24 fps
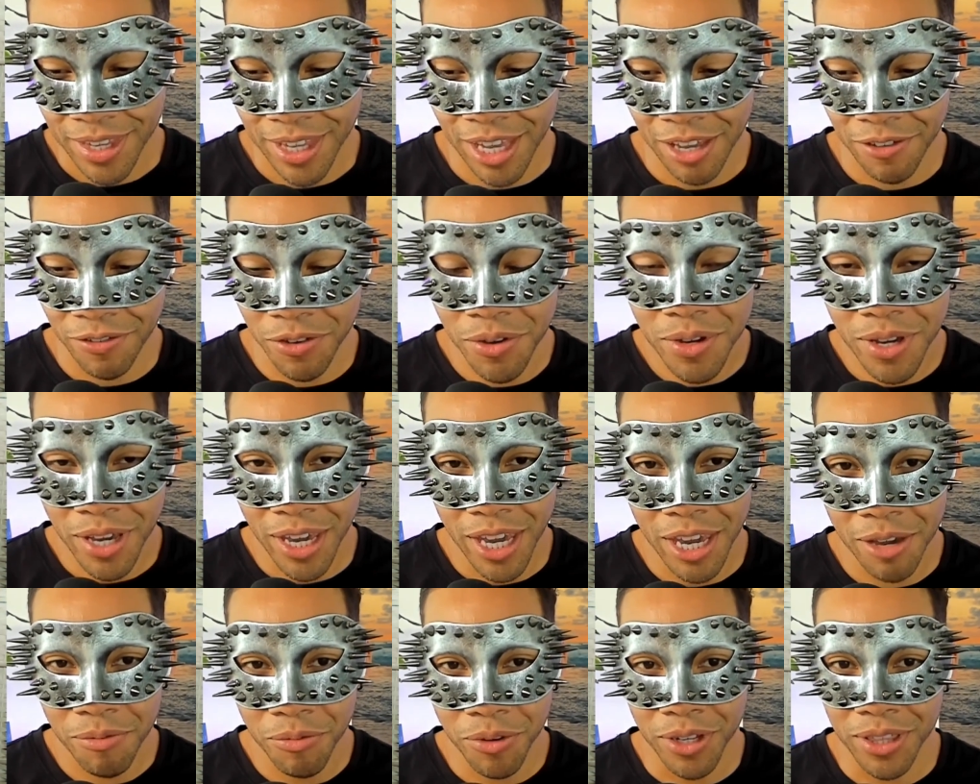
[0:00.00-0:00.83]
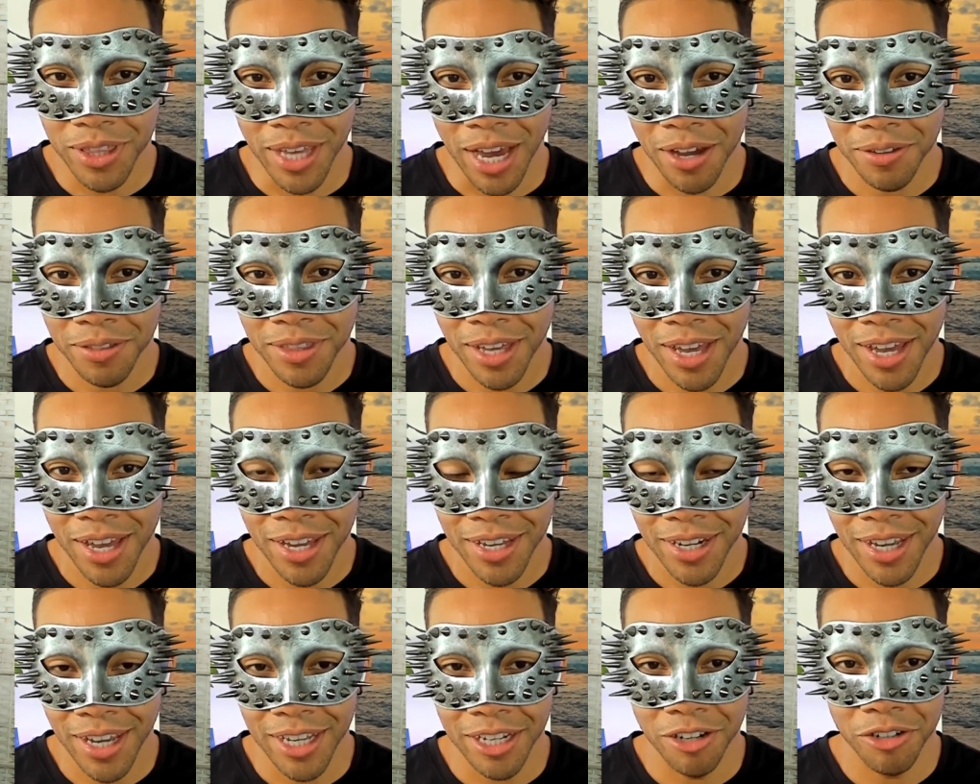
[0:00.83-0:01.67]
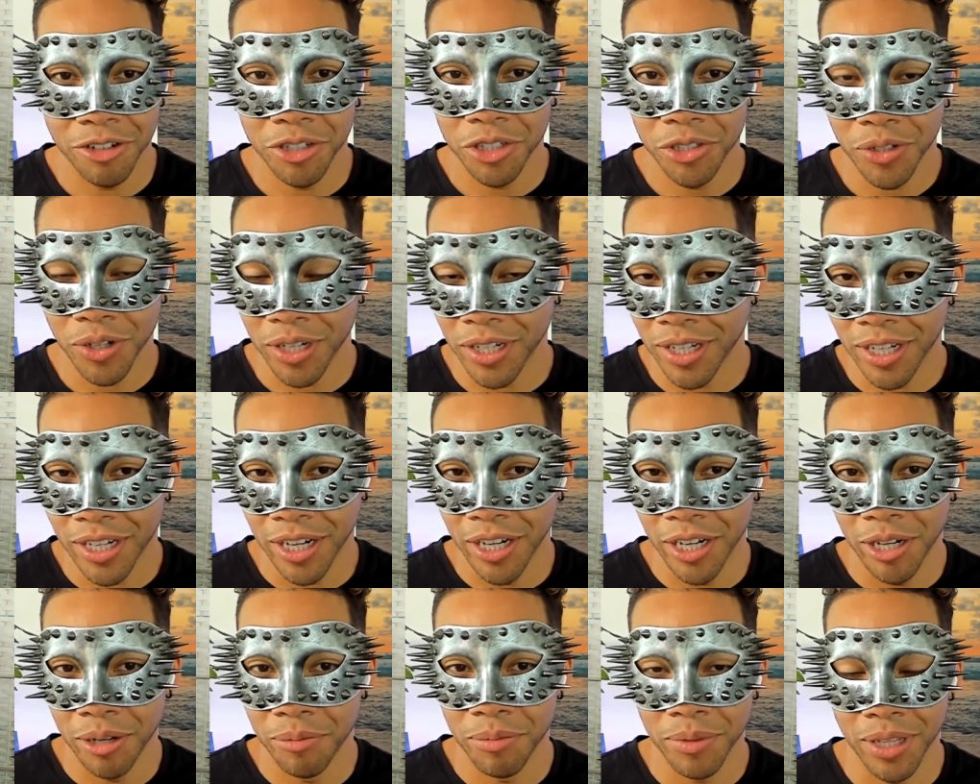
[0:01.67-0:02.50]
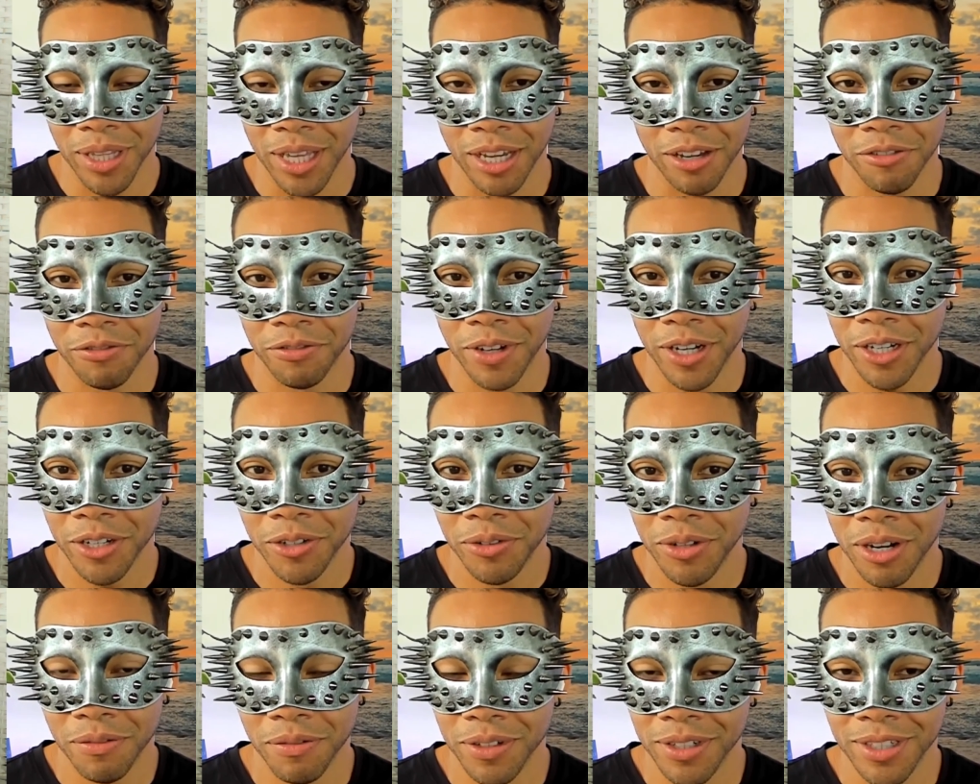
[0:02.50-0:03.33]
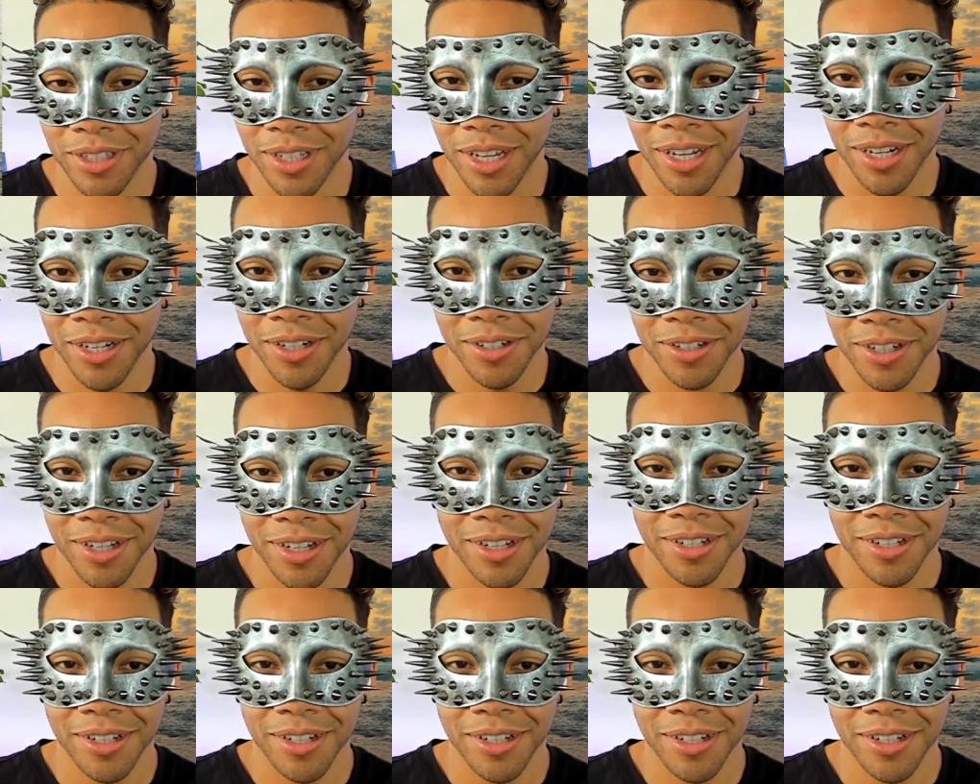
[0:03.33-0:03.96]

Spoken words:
If you came without that and you're just trying to come and like fuck whoever's there,